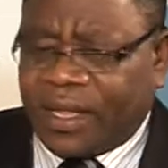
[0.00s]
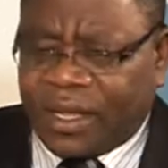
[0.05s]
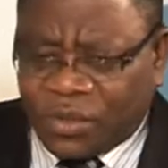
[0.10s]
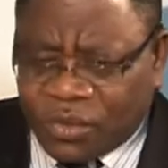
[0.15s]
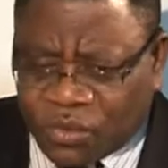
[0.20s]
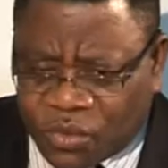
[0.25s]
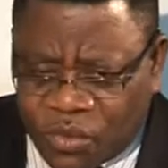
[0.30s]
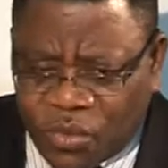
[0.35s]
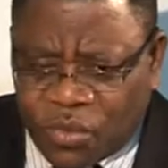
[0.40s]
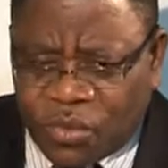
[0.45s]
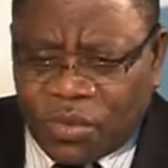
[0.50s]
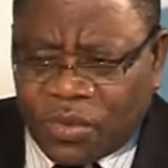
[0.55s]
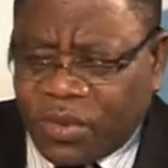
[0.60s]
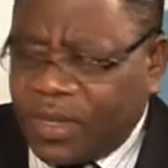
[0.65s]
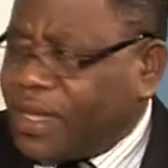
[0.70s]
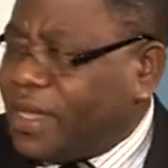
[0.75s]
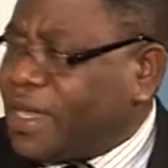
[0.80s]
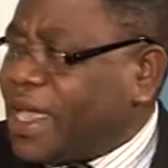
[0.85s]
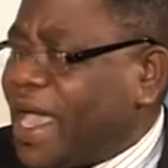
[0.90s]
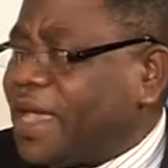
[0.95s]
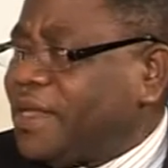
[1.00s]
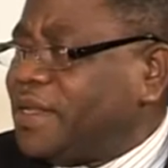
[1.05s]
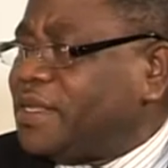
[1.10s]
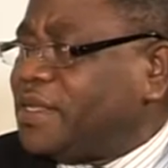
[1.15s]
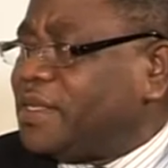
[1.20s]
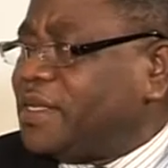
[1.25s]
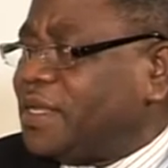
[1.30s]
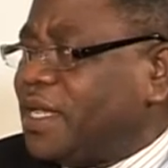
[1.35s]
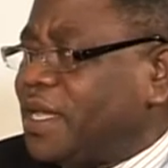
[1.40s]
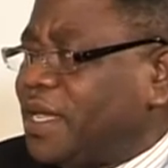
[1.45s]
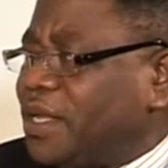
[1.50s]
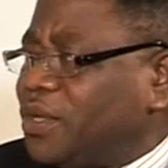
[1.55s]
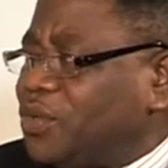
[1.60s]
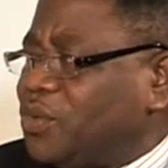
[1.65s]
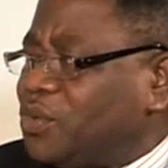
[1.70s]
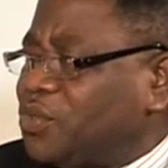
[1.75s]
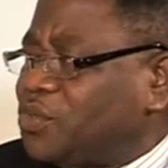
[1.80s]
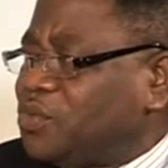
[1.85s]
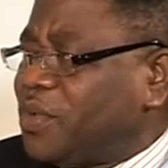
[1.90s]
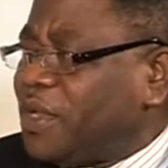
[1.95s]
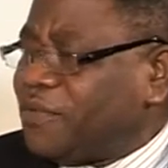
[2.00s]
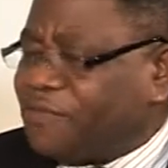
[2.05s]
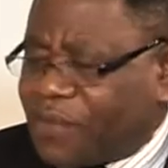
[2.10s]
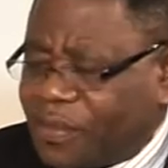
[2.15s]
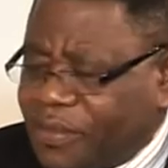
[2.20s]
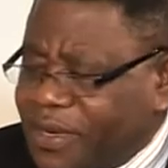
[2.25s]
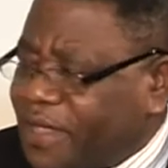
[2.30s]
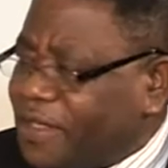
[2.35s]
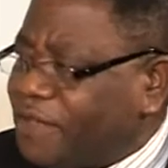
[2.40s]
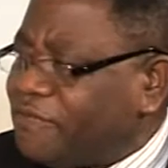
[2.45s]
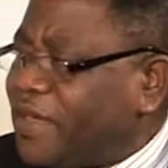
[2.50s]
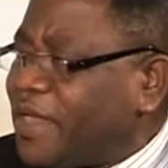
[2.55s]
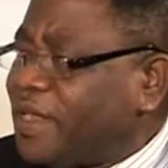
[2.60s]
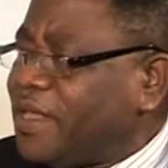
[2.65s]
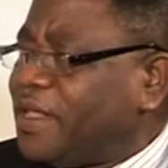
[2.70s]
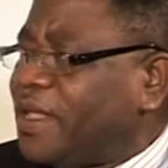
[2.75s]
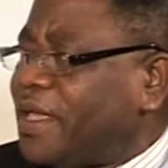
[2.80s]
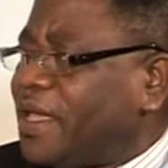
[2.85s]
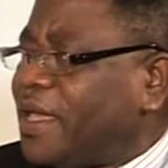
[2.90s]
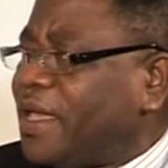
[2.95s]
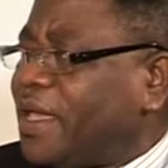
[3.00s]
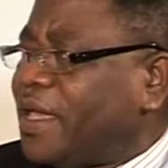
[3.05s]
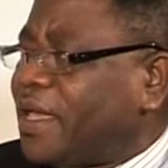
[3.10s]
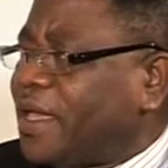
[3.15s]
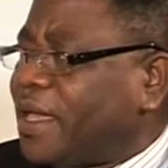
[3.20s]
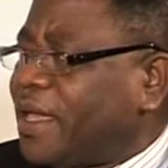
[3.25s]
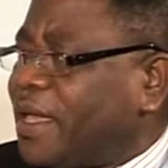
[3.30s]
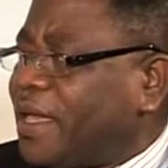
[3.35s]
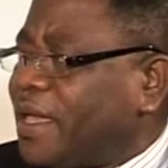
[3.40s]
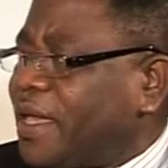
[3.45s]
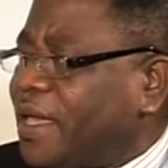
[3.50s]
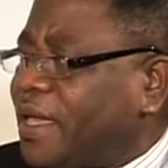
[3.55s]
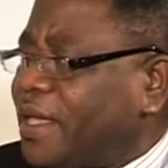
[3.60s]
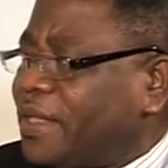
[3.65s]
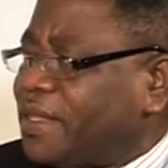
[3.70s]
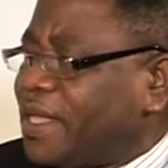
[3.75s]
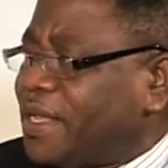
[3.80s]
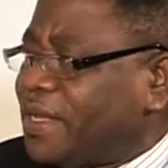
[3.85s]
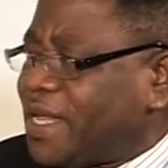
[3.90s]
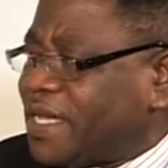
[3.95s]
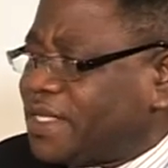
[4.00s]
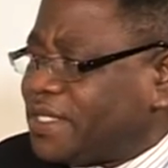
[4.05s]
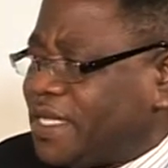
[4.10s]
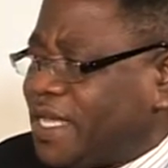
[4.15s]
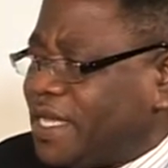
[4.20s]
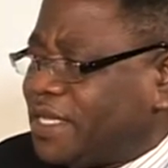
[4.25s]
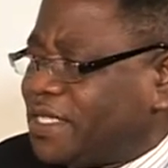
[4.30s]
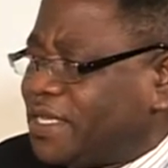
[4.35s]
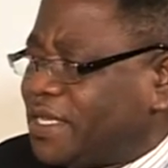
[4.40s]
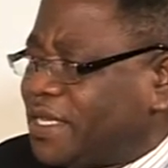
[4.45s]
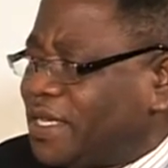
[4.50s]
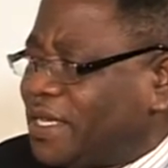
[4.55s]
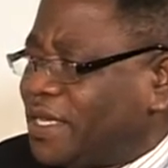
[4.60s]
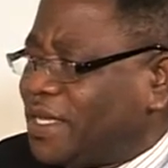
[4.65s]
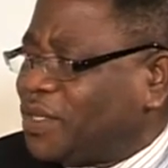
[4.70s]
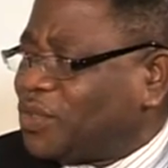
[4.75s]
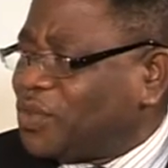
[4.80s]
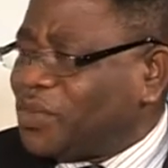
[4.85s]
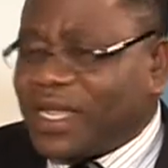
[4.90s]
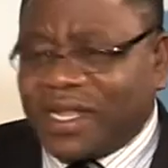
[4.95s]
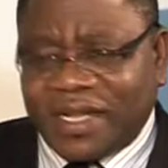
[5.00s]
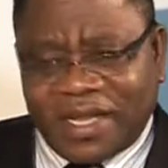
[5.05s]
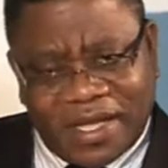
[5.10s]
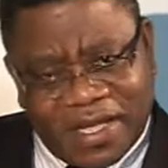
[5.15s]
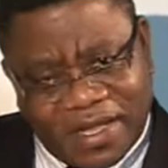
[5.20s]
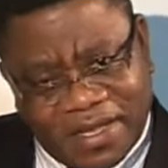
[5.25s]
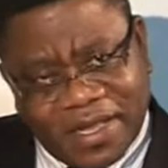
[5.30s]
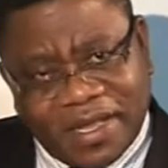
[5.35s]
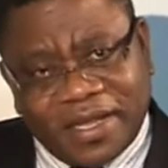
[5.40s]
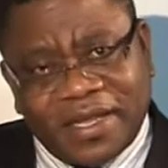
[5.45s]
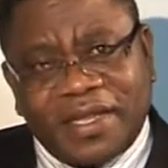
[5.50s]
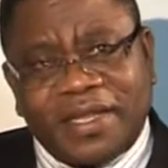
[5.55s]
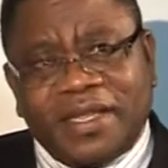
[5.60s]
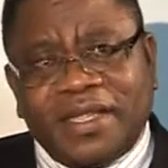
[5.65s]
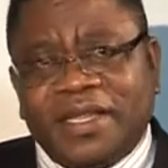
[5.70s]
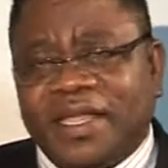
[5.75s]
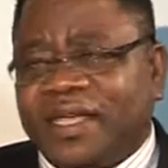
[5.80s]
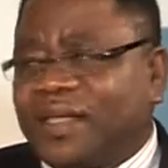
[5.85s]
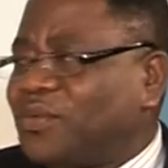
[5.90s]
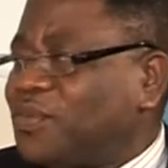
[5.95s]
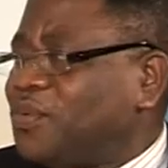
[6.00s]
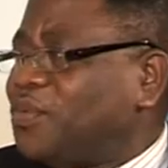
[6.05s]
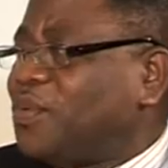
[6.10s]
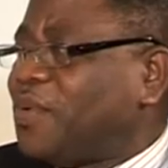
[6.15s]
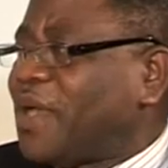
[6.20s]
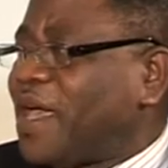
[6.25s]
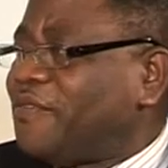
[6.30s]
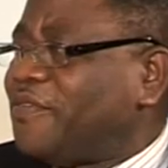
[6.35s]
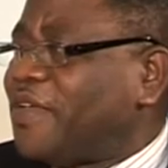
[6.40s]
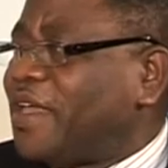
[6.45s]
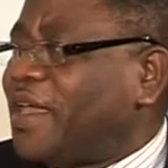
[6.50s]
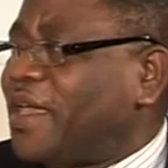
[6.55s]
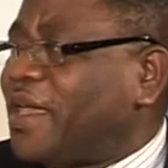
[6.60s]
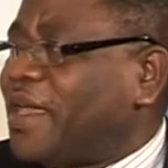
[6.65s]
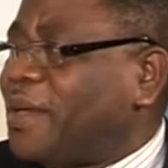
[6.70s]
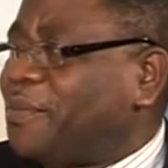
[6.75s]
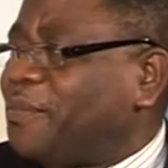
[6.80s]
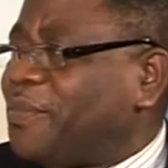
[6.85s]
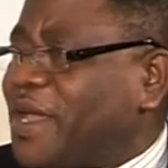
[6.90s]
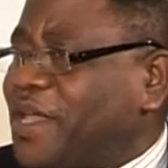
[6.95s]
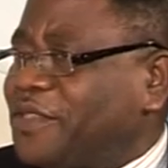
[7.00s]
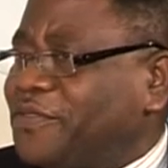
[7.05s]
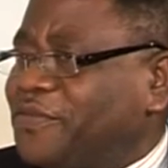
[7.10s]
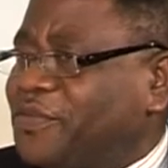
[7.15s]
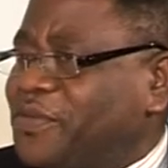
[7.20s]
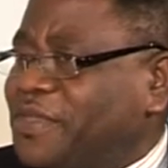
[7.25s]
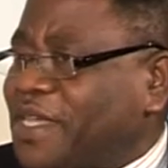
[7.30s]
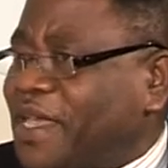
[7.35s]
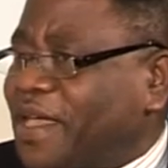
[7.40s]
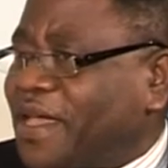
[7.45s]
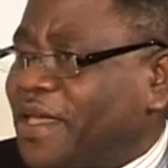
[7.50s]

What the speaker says: to guide those children from the very tender stage, so that they will have a bright future.